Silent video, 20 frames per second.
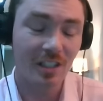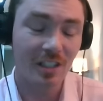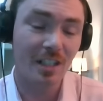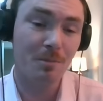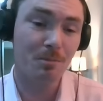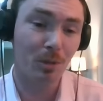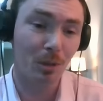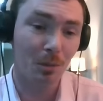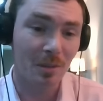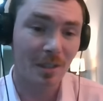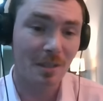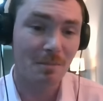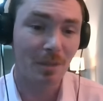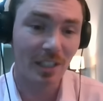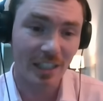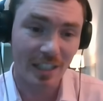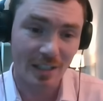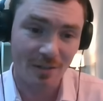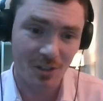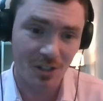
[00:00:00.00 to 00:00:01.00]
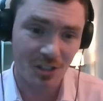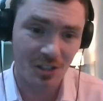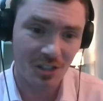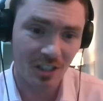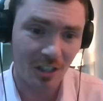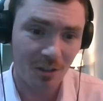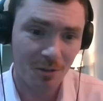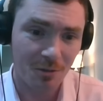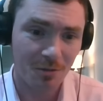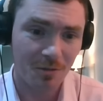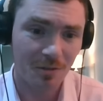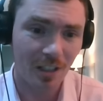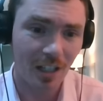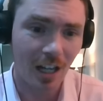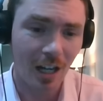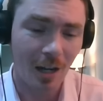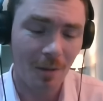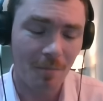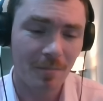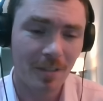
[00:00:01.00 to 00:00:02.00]
that he probably believes the stuff.
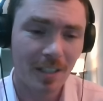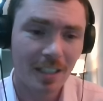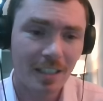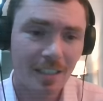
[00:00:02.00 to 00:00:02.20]
And